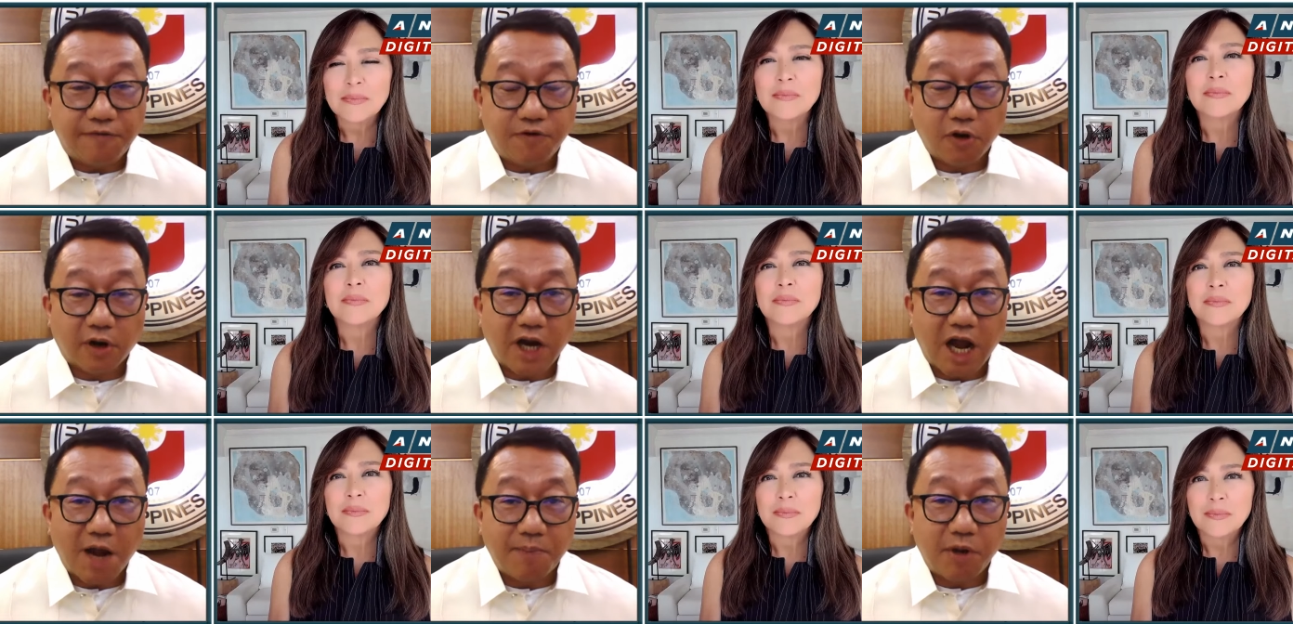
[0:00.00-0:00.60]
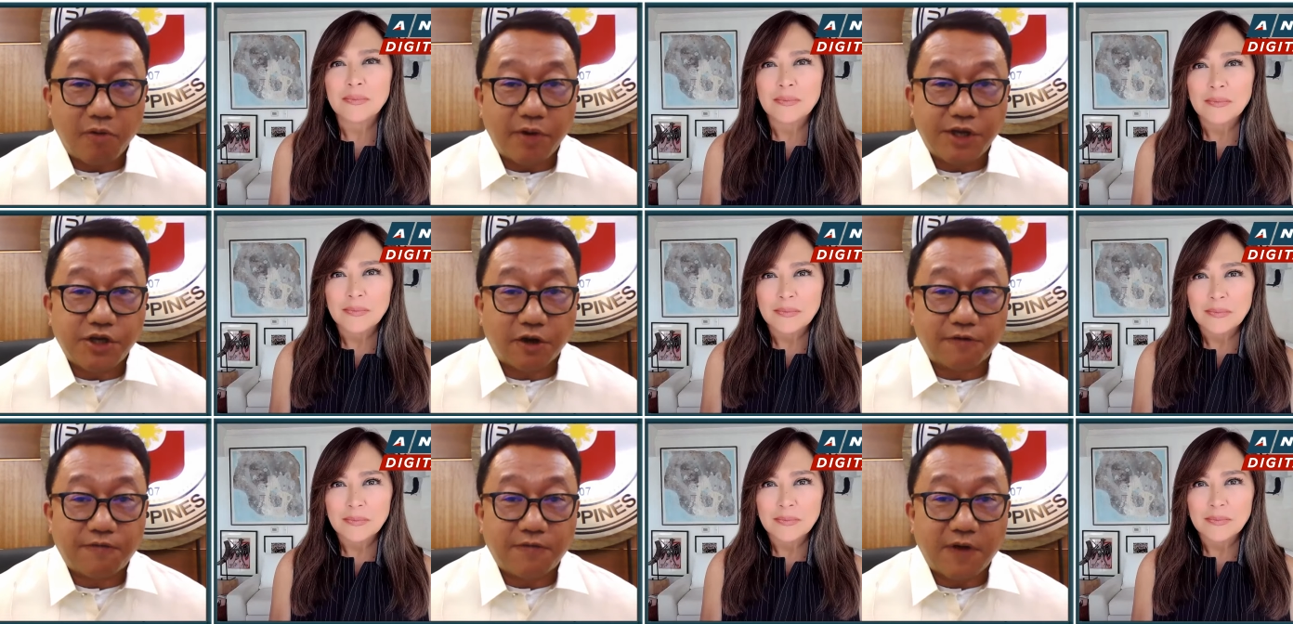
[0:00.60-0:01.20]
Speaker 1: If you're happy
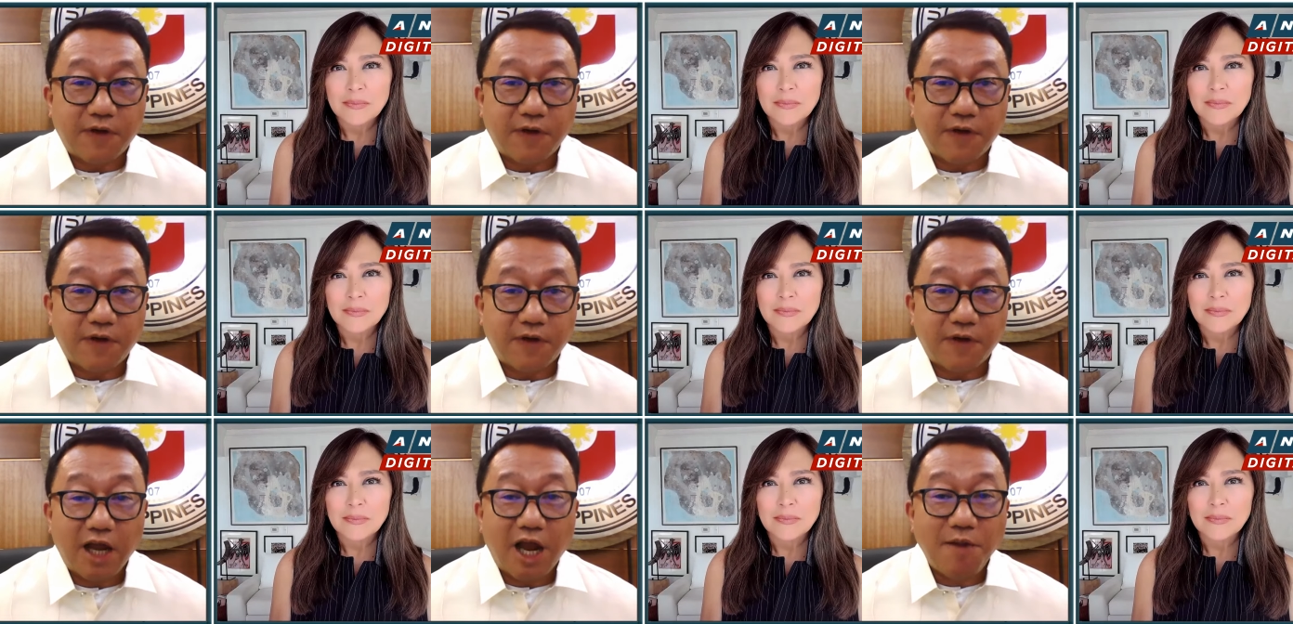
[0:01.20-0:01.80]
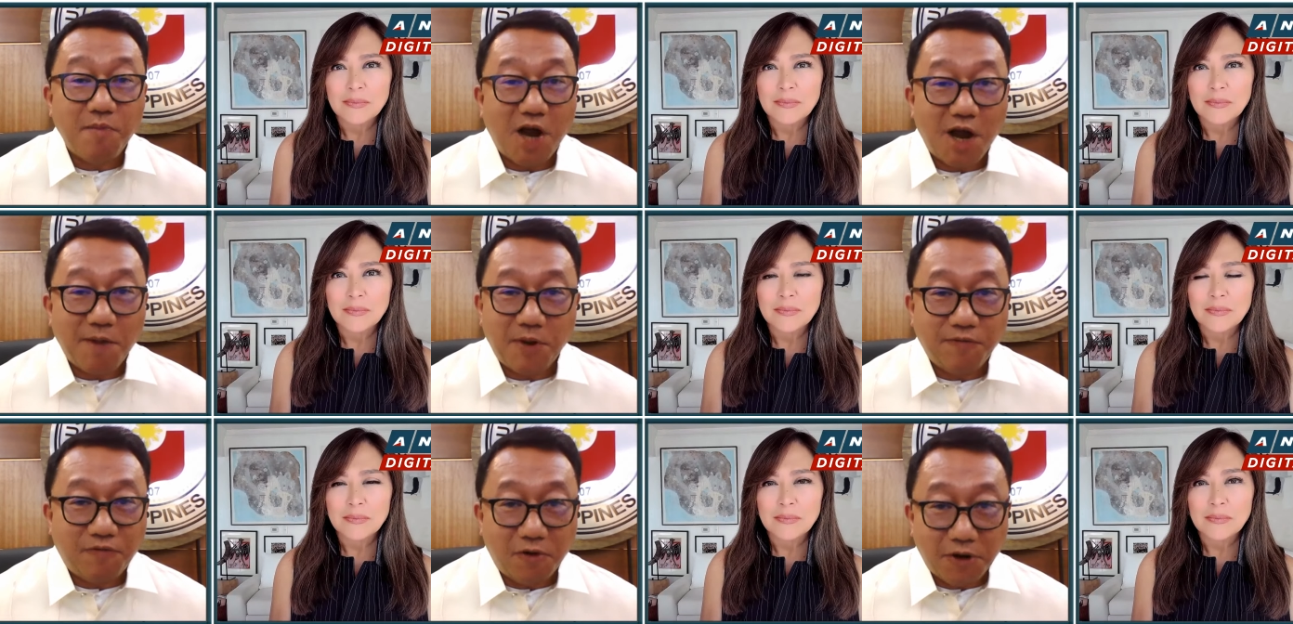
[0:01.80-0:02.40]
with your family,
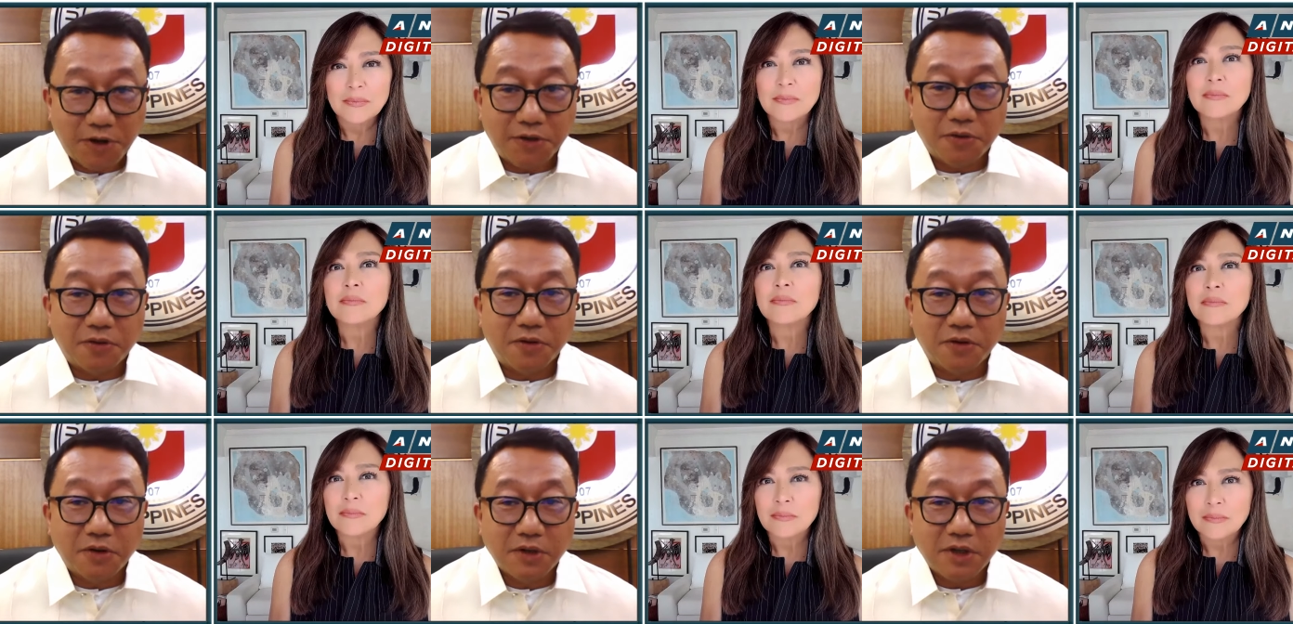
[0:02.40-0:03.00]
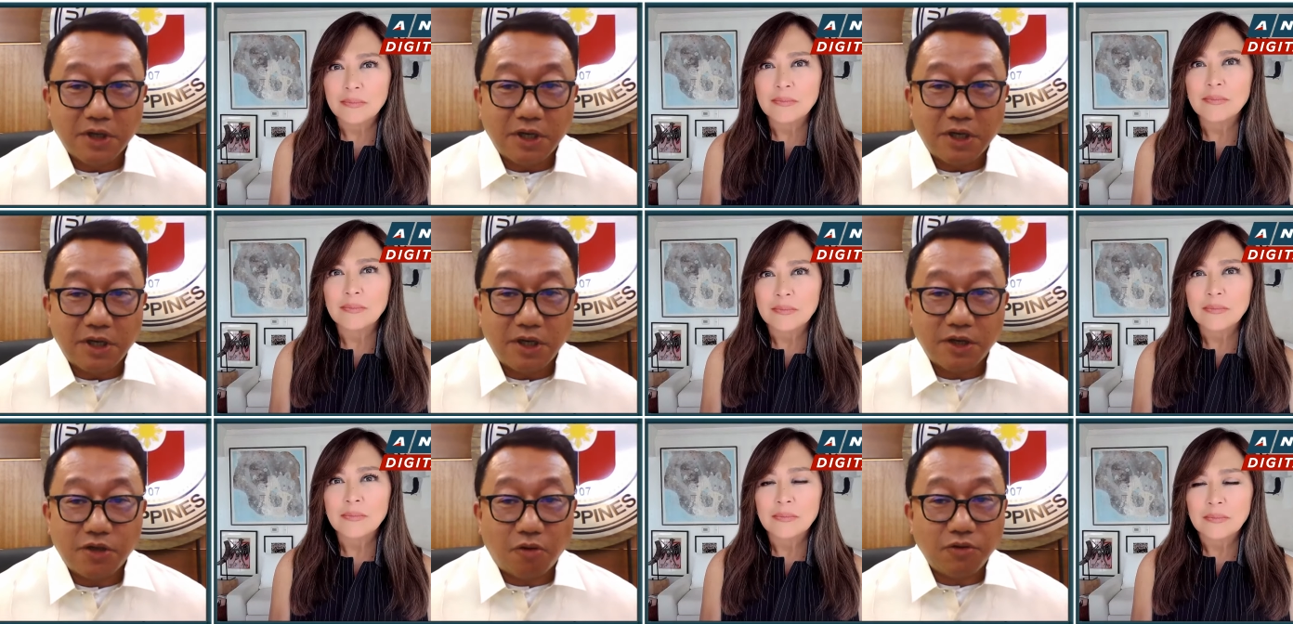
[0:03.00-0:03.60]
I'm happy for you.
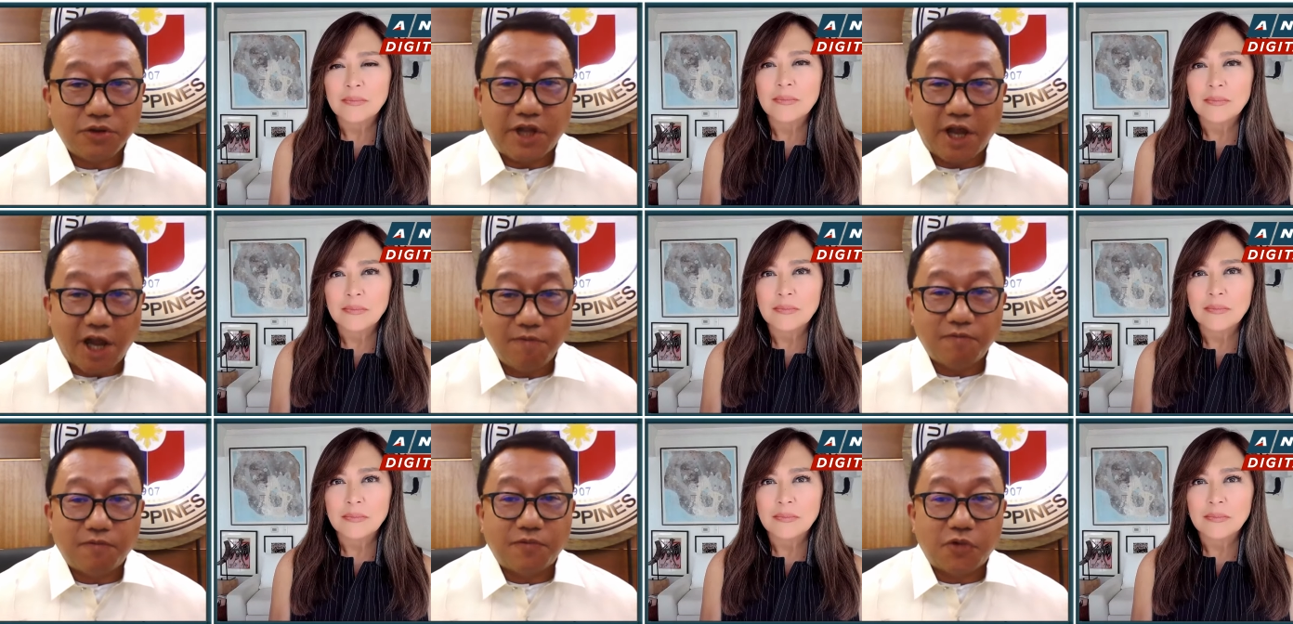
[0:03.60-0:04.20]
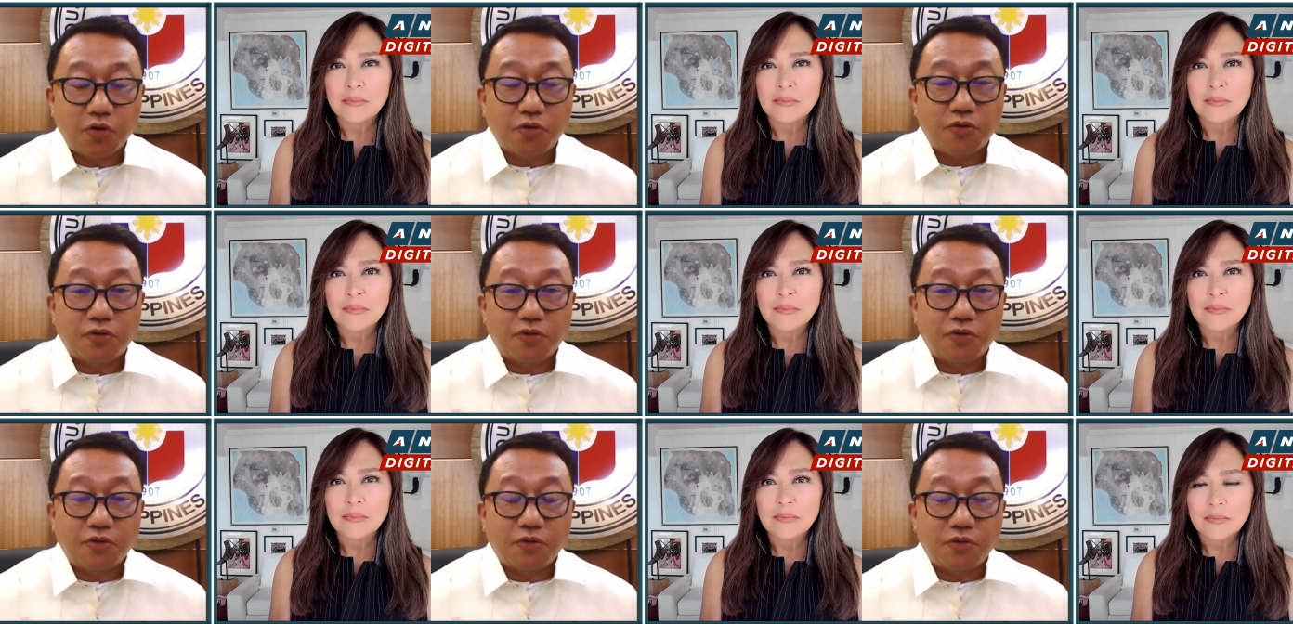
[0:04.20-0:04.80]
You don't have
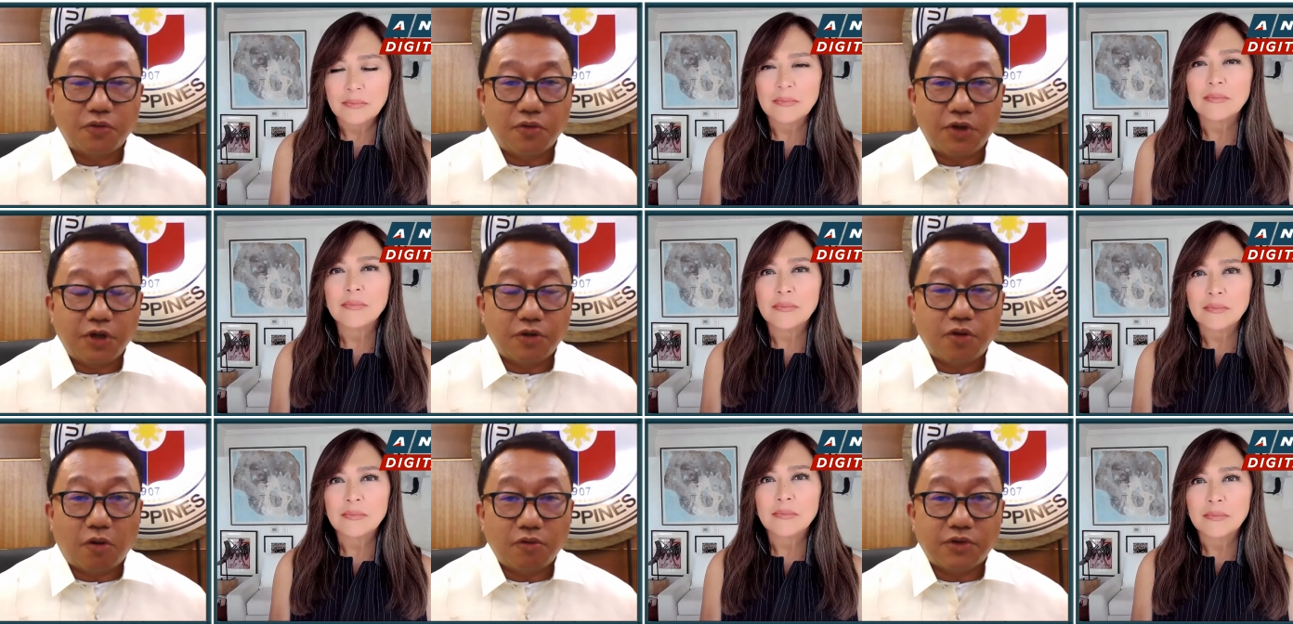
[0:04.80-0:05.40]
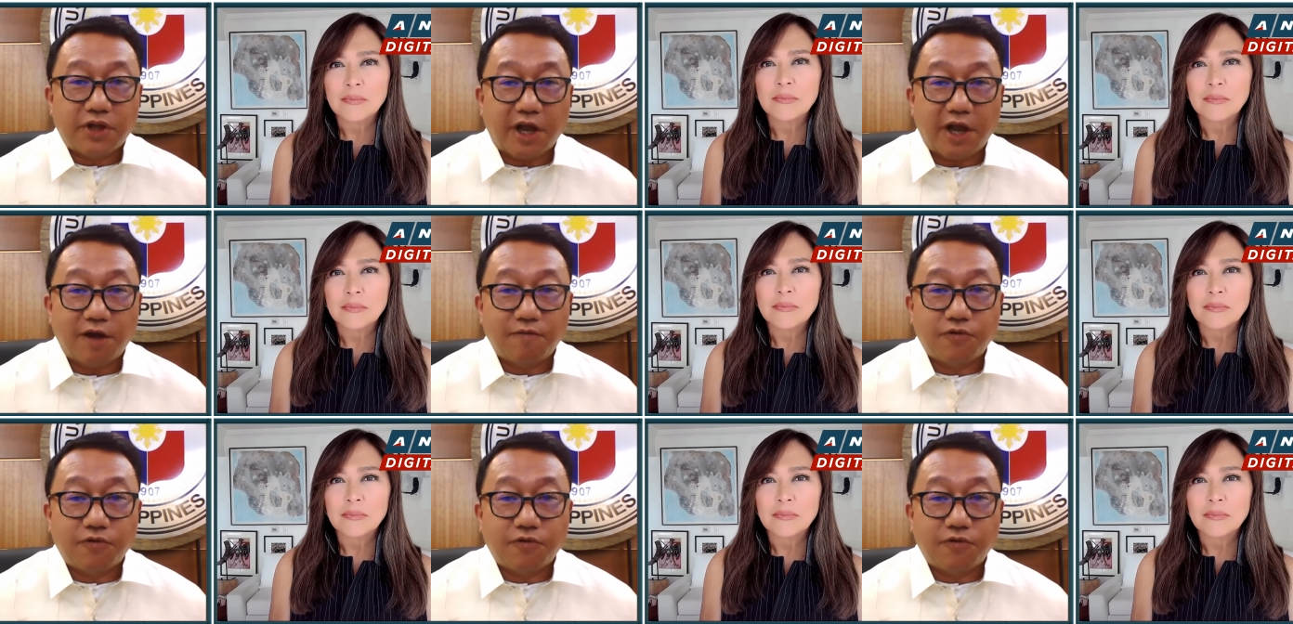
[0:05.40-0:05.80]
to